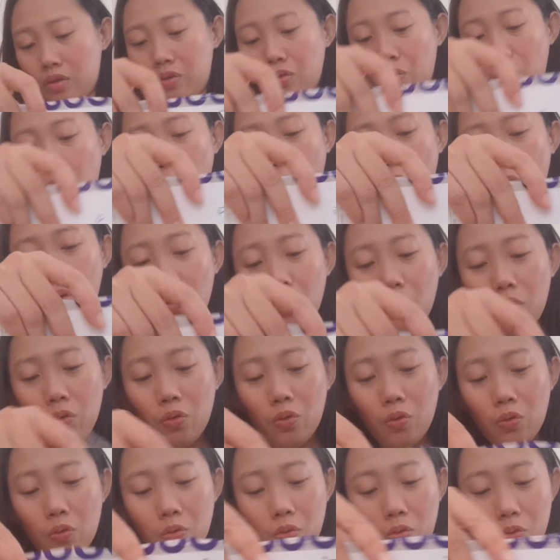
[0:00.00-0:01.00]

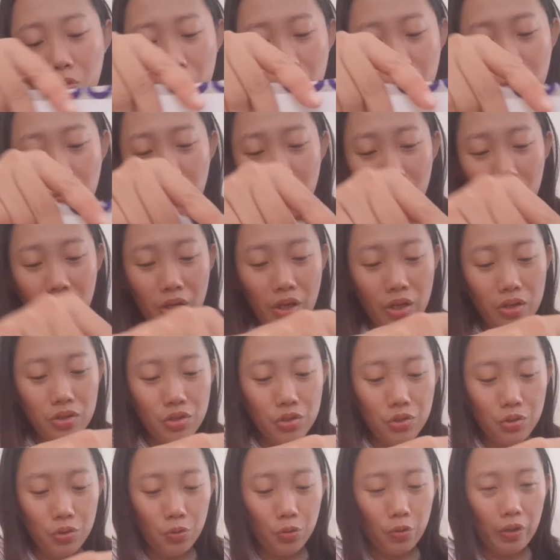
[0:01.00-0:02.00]
Oh,
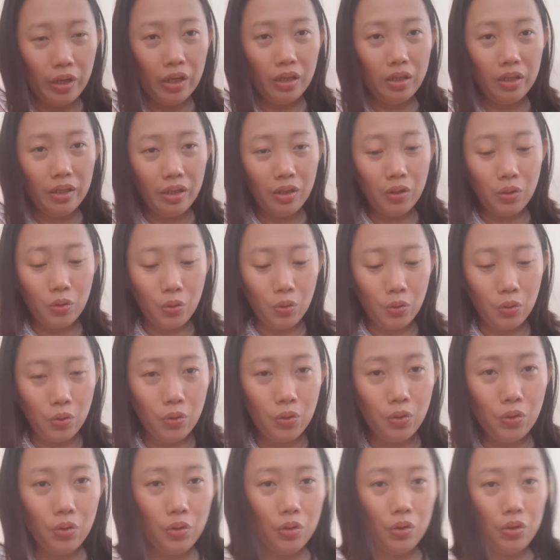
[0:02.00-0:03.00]
it's really
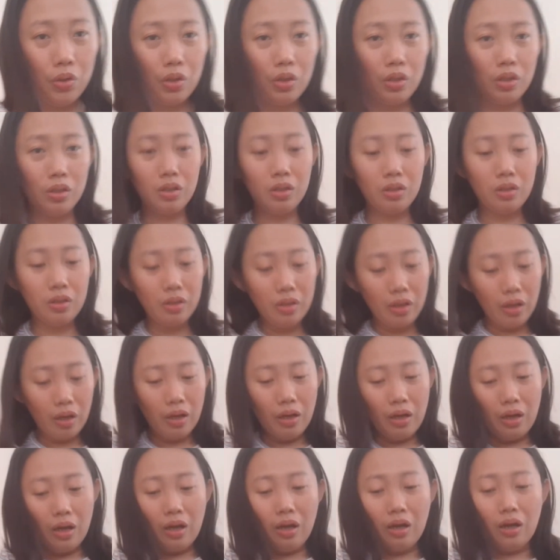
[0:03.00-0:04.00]
cool.
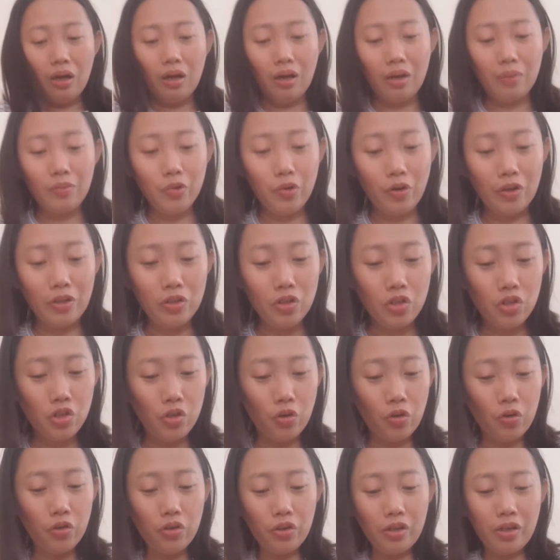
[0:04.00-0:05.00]
I'm going to
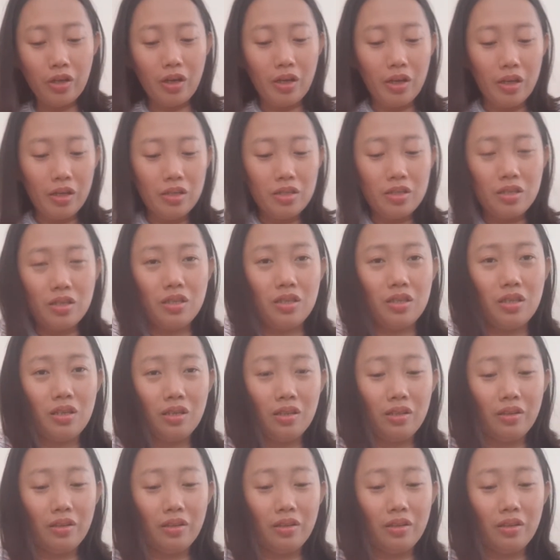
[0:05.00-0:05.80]
show you guys.